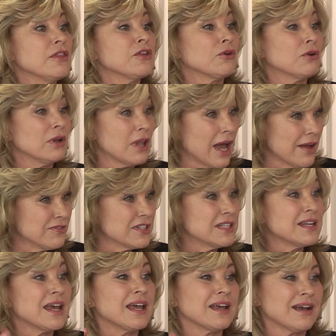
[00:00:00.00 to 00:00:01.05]
they're alive
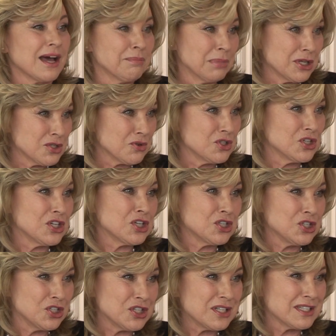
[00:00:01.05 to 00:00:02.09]
today. God bless Regina.
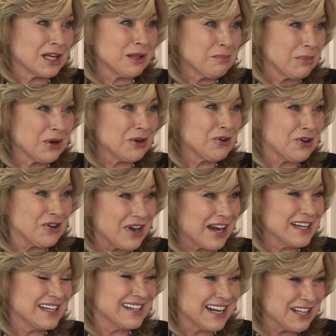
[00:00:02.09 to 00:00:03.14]
She just celebrated her
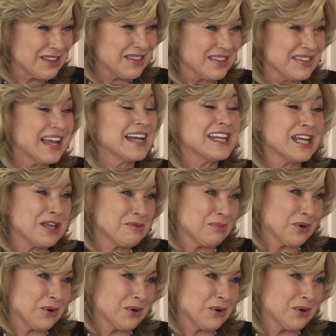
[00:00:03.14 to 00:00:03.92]
98th